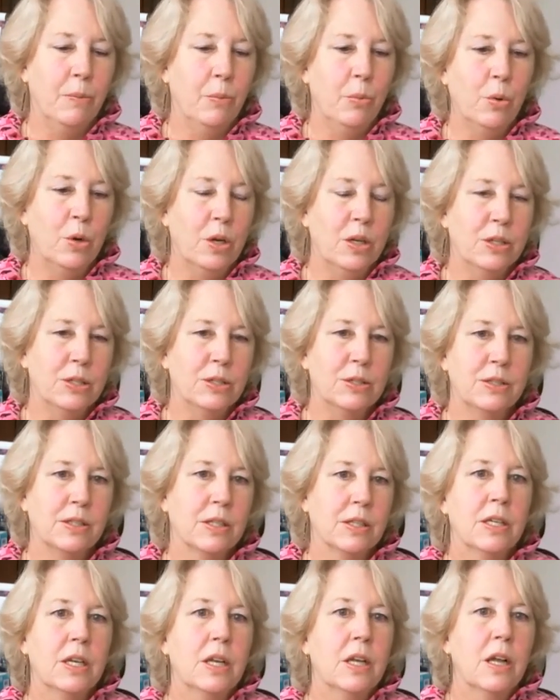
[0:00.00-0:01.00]
was
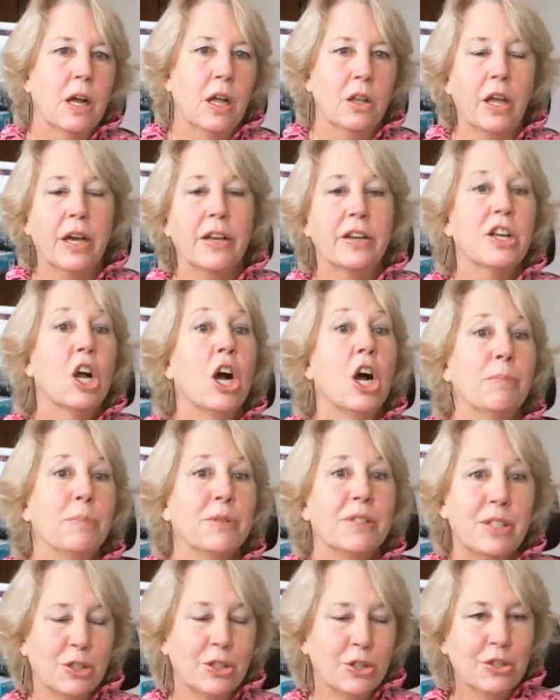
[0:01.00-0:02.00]
a lot of
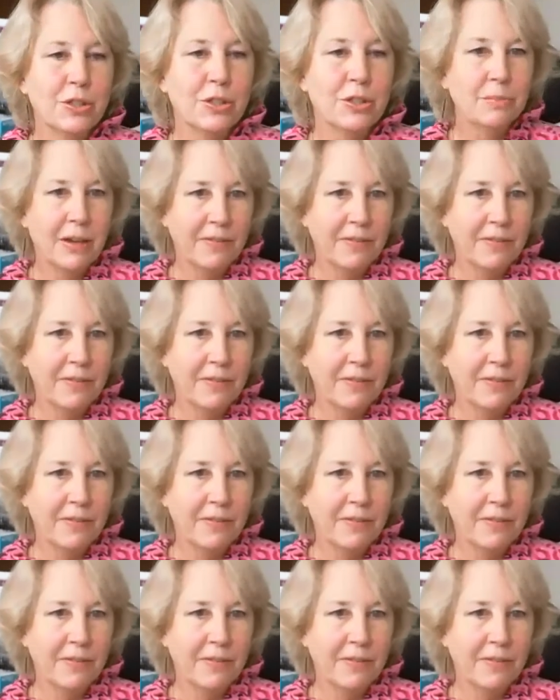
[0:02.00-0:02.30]
competition.